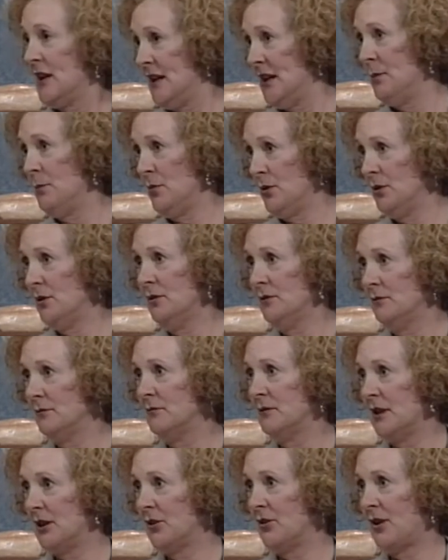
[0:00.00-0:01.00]
Kimball
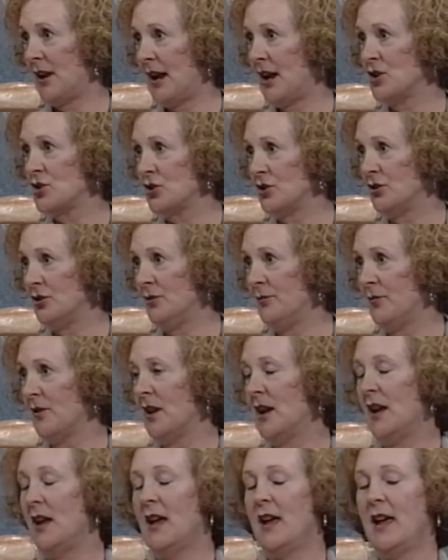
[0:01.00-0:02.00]
International. Right.